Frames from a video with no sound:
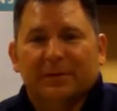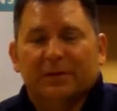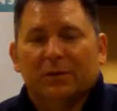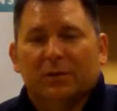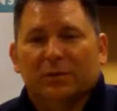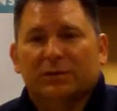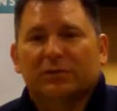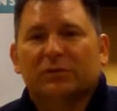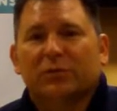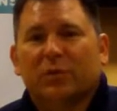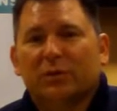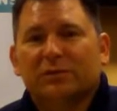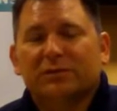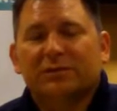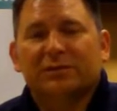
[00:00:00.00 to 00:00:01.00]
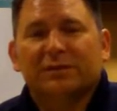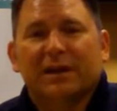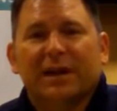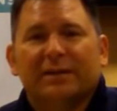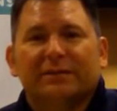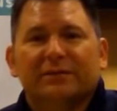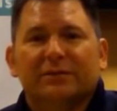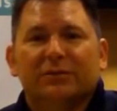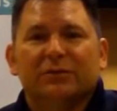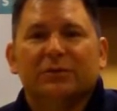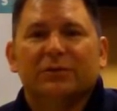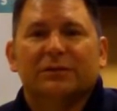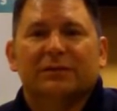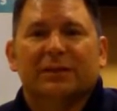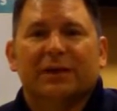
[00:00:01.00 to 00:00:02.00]
What this course is designed to
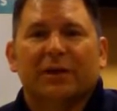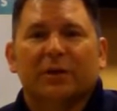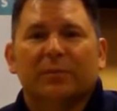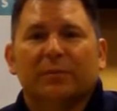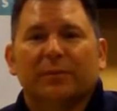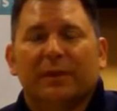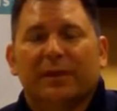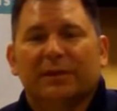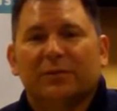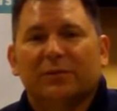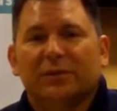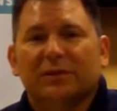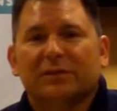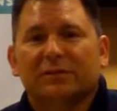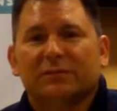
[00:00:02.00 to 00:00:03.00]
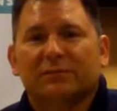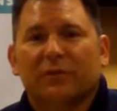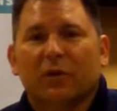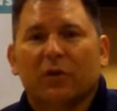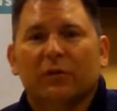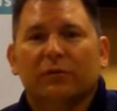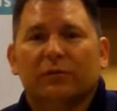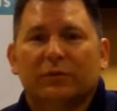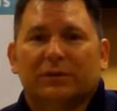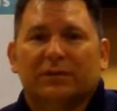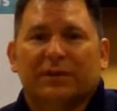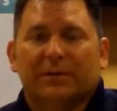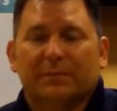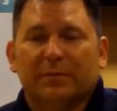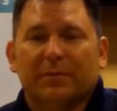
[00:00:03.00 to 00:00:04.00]
do is to help anyone that's involved with
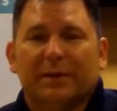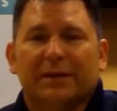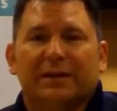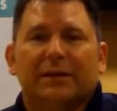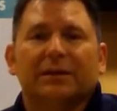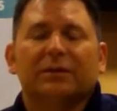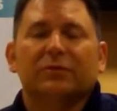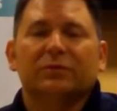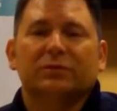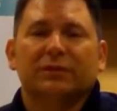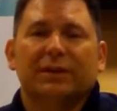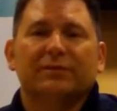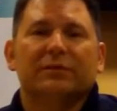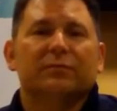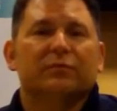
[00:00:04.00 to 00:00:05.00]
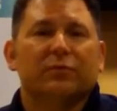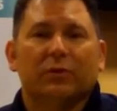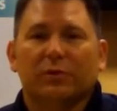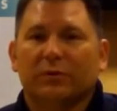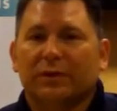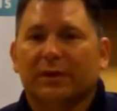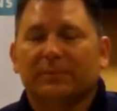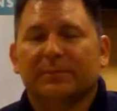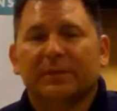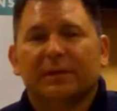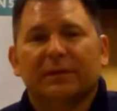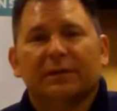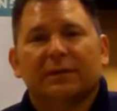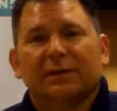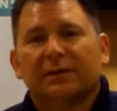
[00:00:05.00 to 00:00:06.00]
implementing an electrical safety program,
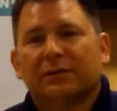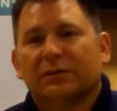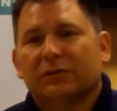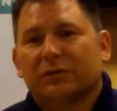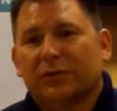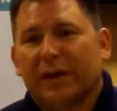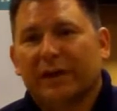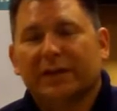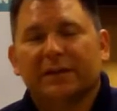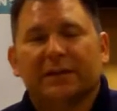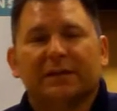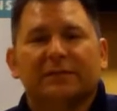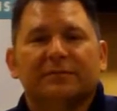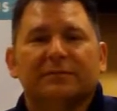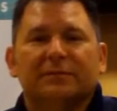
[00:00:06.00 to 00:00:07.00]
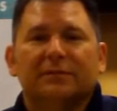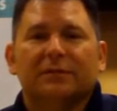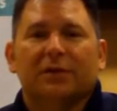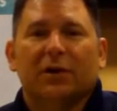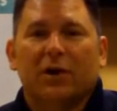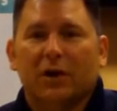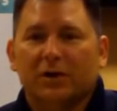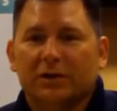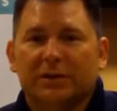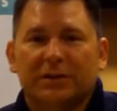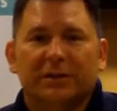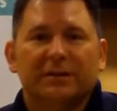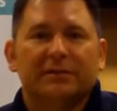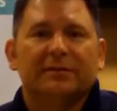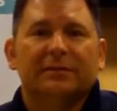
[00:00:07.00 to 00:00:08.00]
creating it, auditing
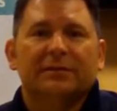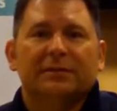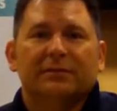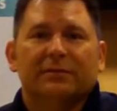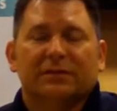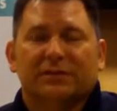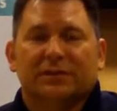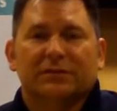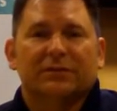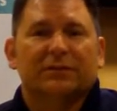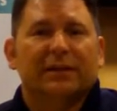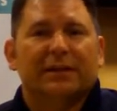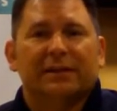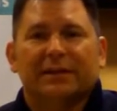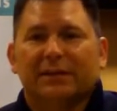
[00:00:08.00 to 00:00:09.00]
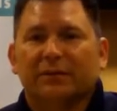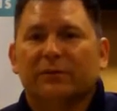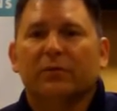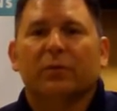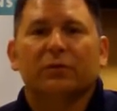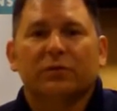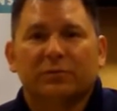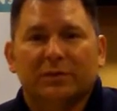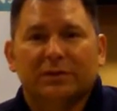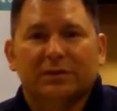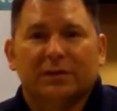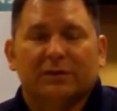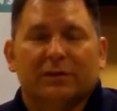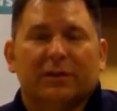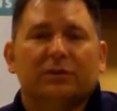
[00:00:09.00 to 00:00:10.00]
it, facilitating and enforcement
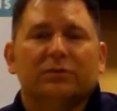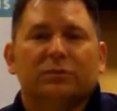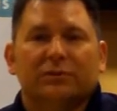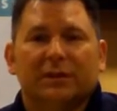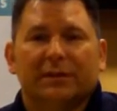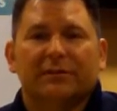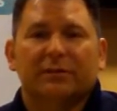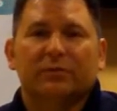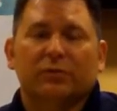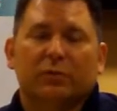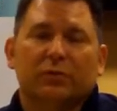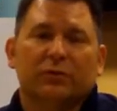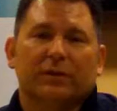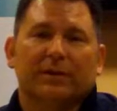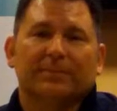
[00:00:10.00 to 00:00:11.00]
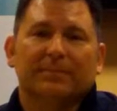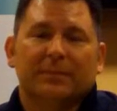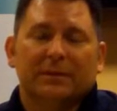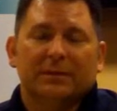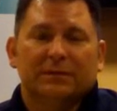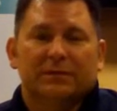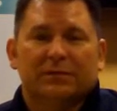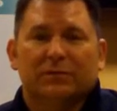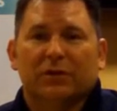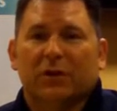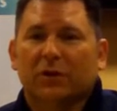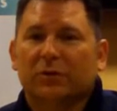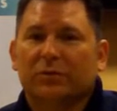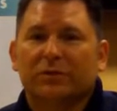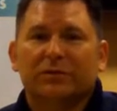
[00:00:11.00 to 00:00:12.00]
of an electrical safety program. So
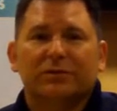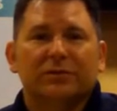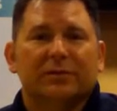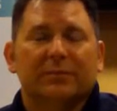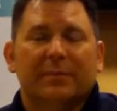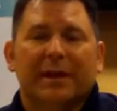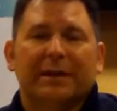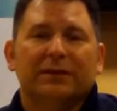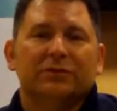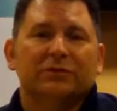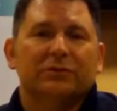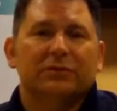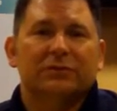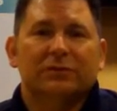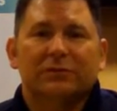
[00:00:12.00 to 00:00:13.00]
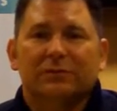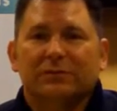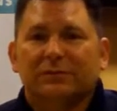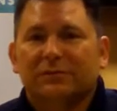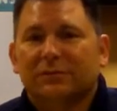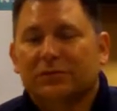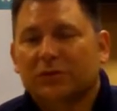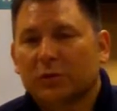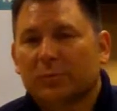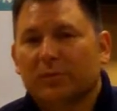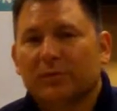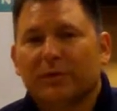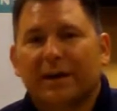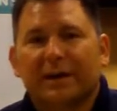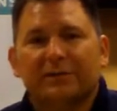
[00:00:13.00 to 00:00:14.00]
owners, managers,
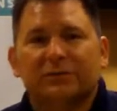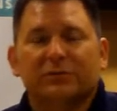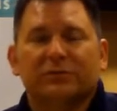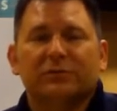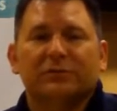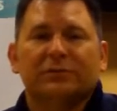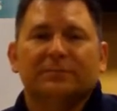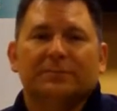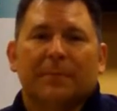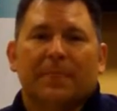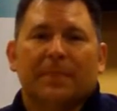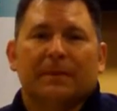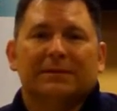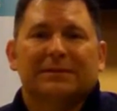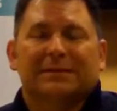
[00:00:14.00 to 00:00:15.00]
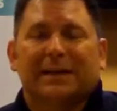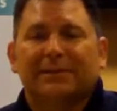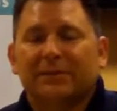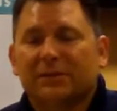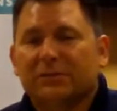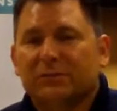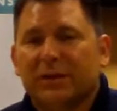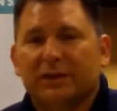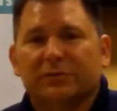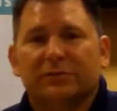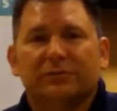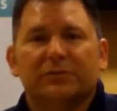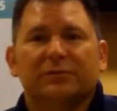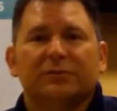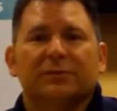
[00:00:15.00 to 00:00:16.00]
supervisors, safety
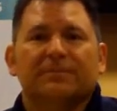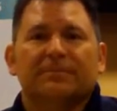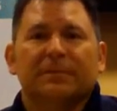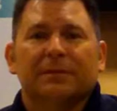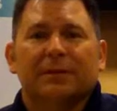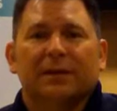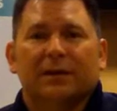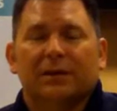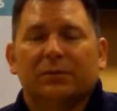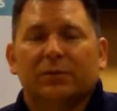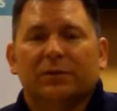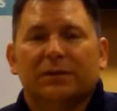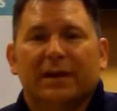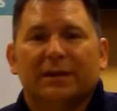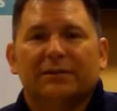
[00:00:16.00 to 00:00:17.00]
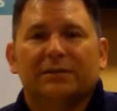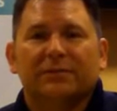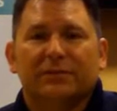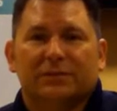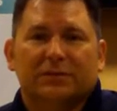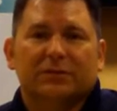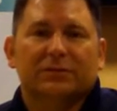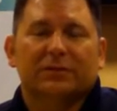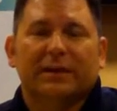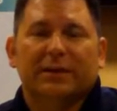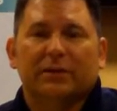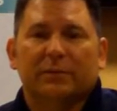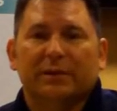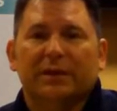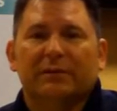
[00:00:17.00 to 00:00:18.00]
directors, anyone that has to facilitate
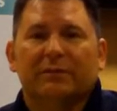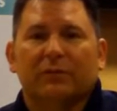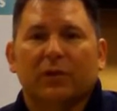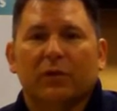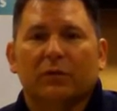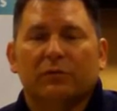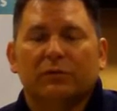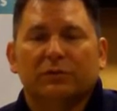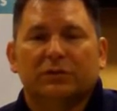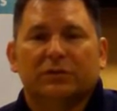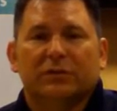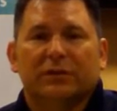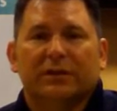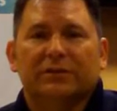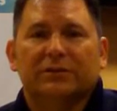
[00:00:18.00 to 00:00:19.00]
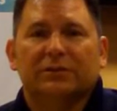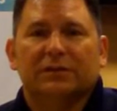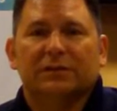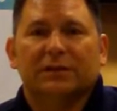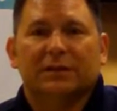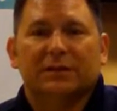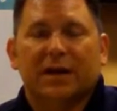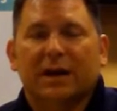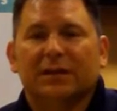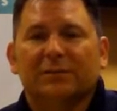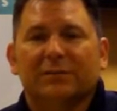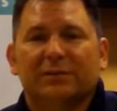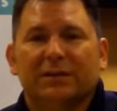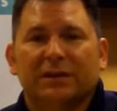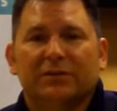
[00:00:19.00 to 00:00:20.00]
or be involved with the creation and
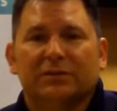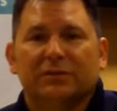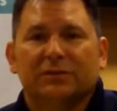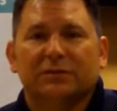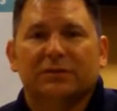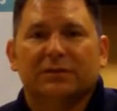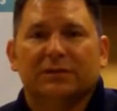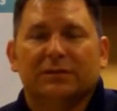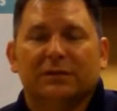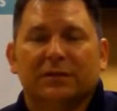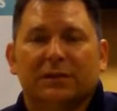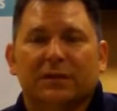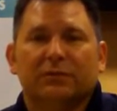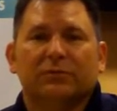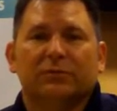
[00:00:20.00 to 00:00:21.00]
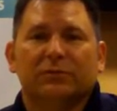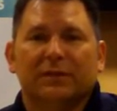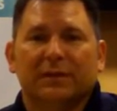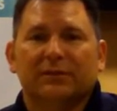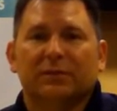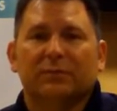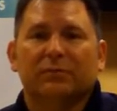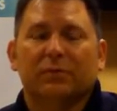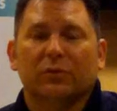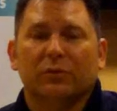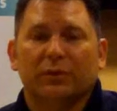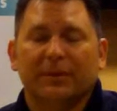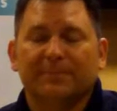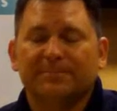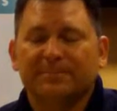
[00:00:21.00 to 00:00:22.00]
documentation in the electrical safety
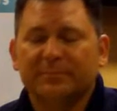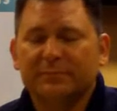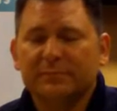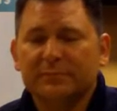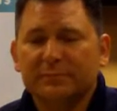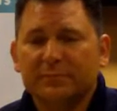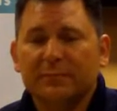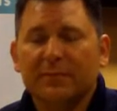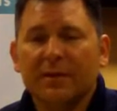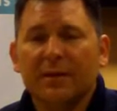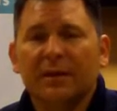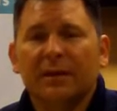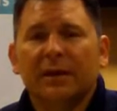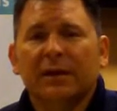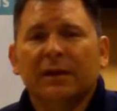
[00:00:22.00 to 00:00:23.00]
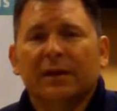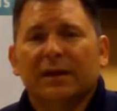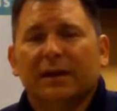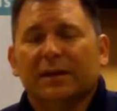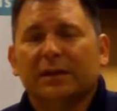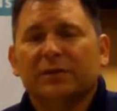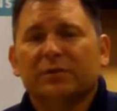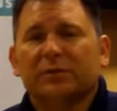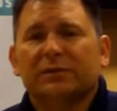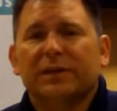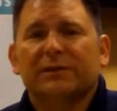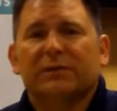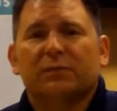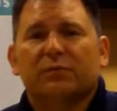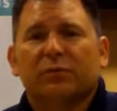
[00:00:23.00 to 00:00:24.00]
program. An electrical
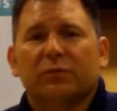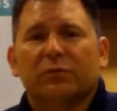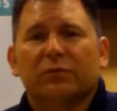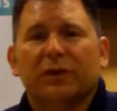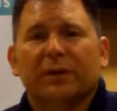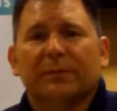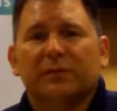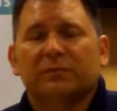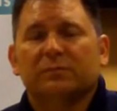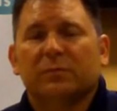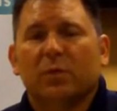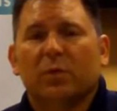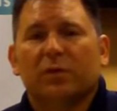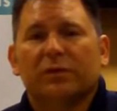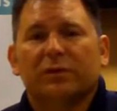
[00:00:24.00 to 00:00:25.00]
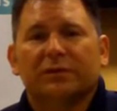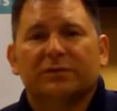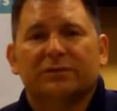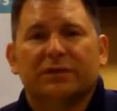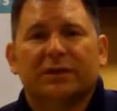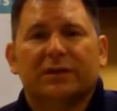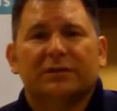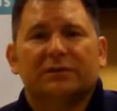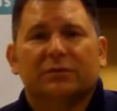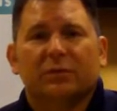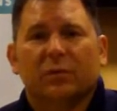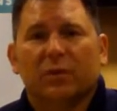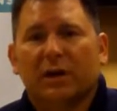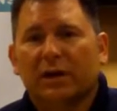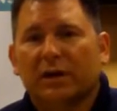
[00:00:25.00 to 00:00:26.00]
safety program is more than just
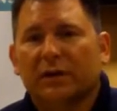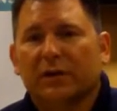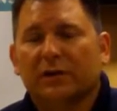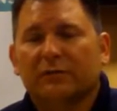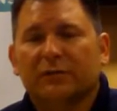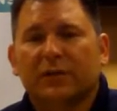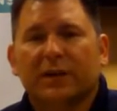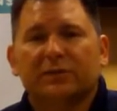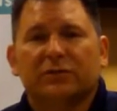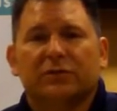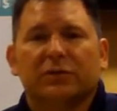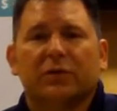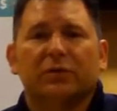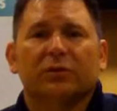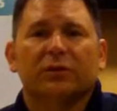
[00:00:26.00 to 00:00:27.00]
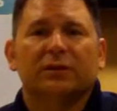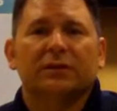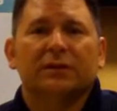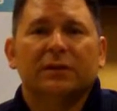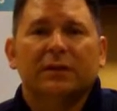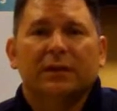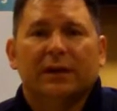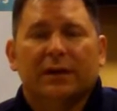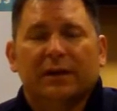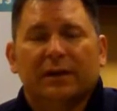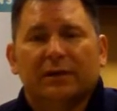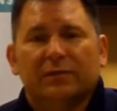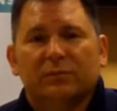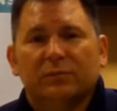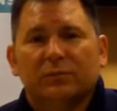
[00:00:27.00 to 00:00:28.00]
wearing arc flash clothing
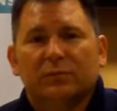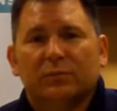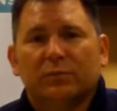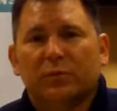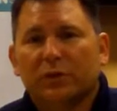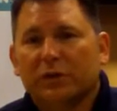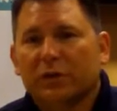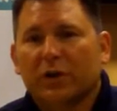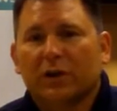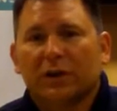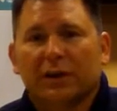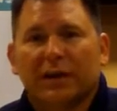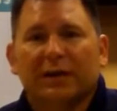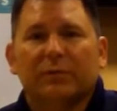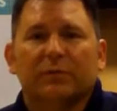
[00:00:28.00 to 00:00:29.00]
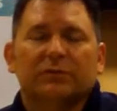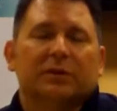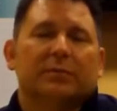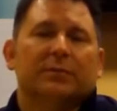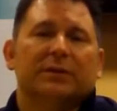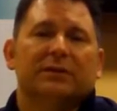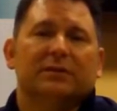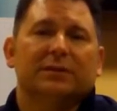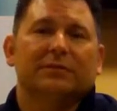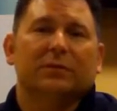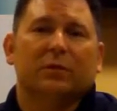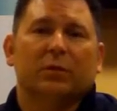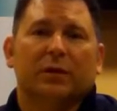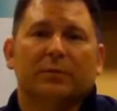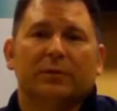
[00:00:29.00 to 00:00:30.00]
and putting on labels on pieces of
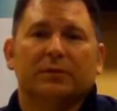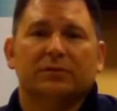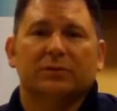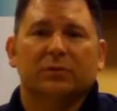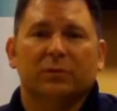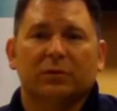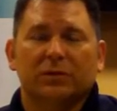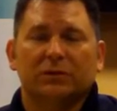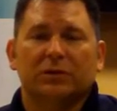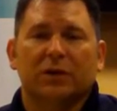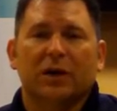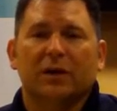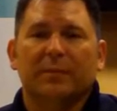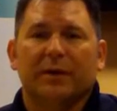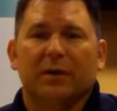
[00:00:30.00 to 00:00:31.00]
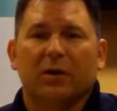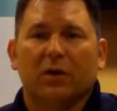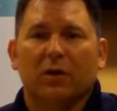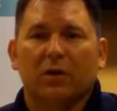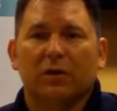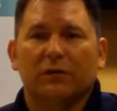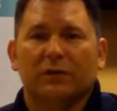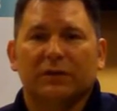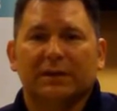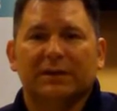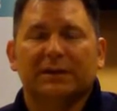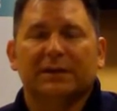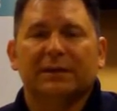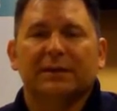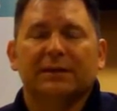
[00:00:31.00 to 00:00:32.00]
equipment. So we're going to talk about all of the
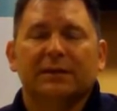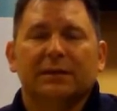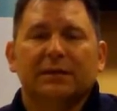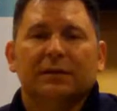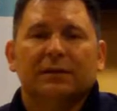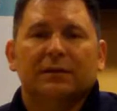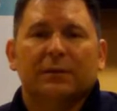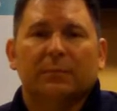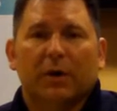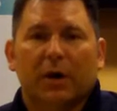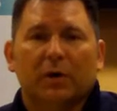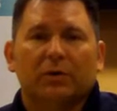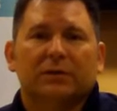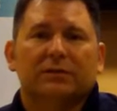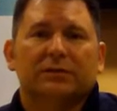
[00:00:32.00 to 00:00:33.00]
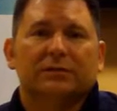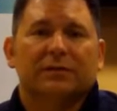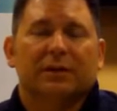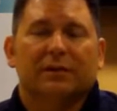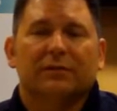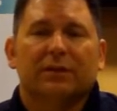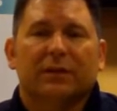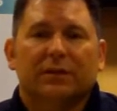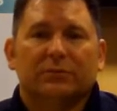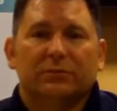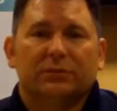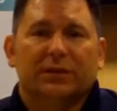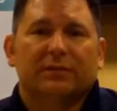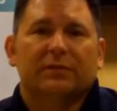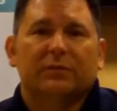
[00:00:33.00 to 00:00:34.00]
key components of the electrical
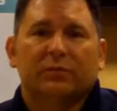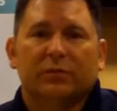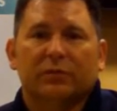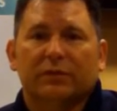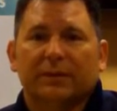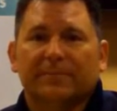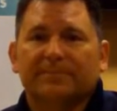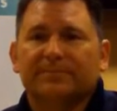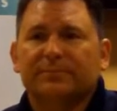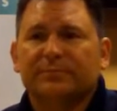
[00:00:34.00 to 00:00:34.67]
safety program.